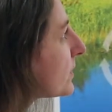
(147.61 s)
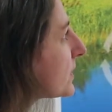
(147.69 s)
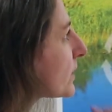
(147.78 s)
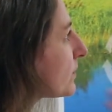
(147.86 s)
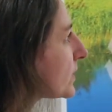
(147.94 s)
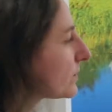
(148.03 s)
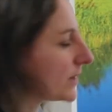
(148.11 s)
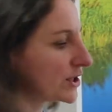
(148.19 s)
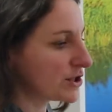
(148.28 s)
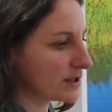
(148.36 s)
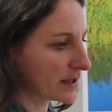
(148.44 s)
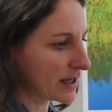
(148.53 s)

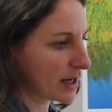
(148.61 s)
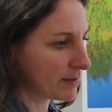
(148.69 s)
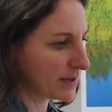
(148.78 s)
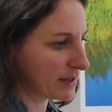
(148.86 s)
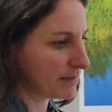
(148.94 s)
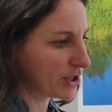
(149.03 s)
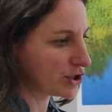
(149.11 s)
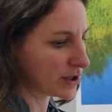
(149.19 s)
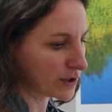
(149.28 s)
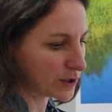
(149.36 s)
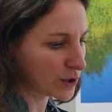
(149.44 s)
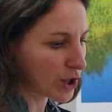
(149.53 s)
sequestration and carbon
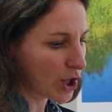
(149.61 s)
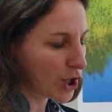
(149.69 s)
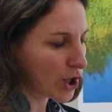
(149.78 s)
emissions.